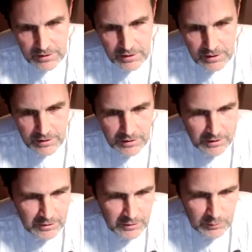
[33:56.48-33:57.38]

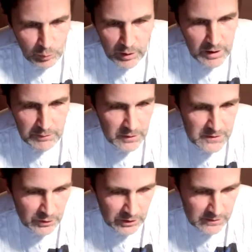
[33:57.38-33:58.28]
and wherever the
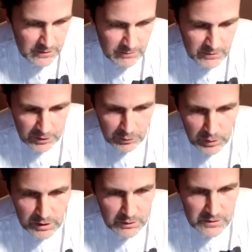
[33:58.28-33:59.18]
sun is. So
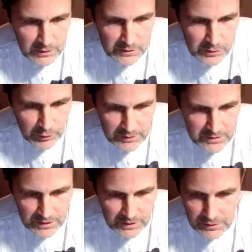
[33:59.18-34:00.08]
windowsills or
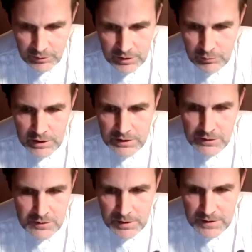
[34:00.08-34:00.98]
outside, it really
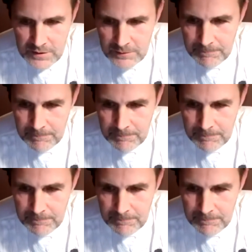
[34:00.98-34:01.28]
doesn't matter.